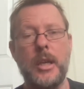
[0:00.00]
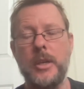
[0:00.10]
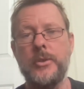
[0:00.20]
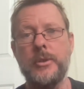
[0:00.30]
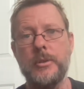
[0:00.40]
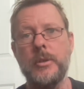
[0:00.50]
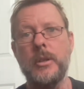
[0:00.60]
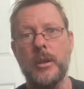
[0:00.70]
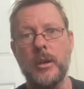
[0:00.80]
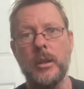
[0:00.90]
into
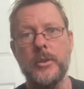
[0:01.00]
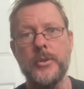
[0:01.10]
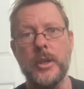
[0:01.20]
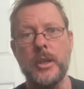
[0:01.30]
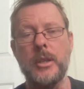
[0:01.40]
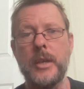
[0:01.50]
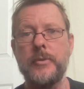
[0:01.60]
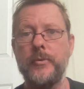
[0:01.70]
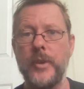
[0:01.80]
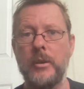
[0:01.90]
an ecology, and that's
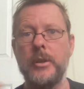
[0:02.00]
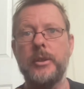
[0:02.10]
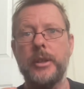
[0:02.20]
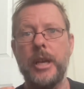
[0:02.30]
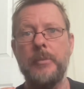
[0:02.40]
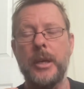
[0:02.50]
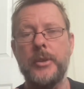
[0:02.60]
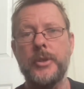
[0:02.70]
very dynamic.